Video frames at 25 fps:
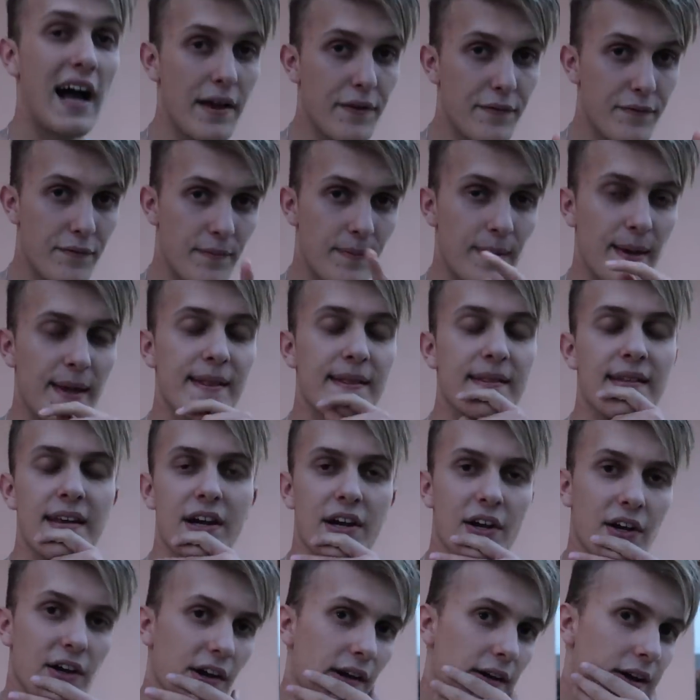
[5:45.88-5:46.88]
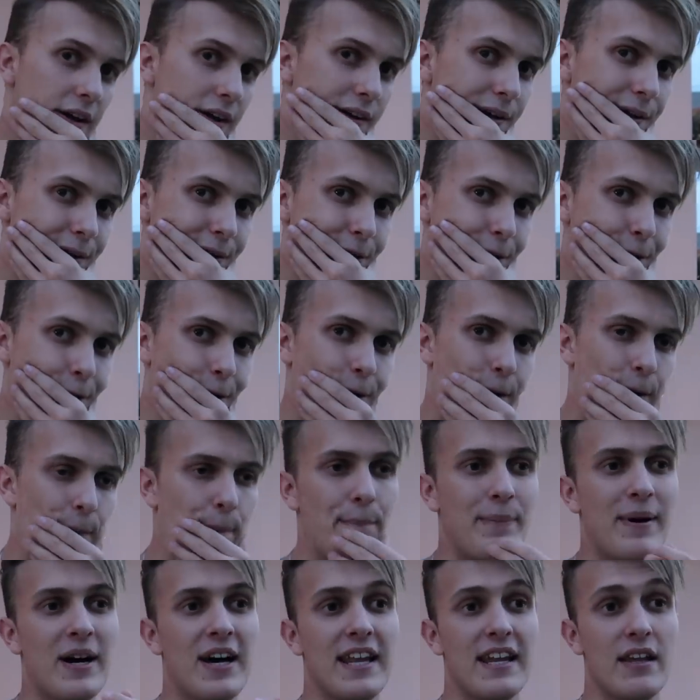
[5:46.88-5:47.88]
I've been there,
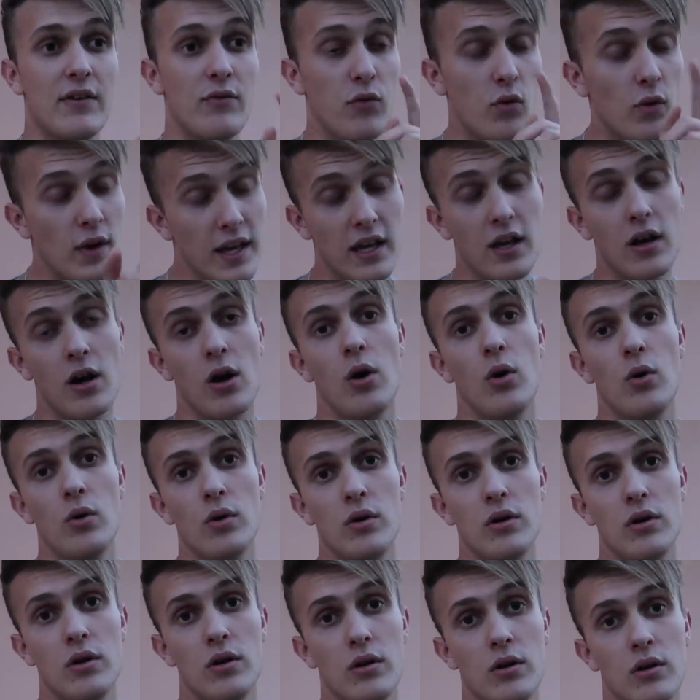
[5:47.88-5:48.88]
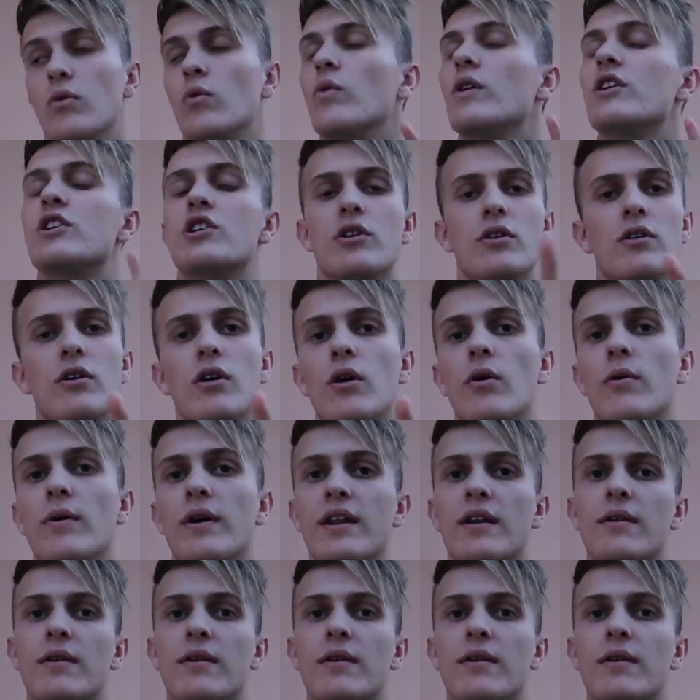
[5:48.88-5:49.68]
but if we go, we should go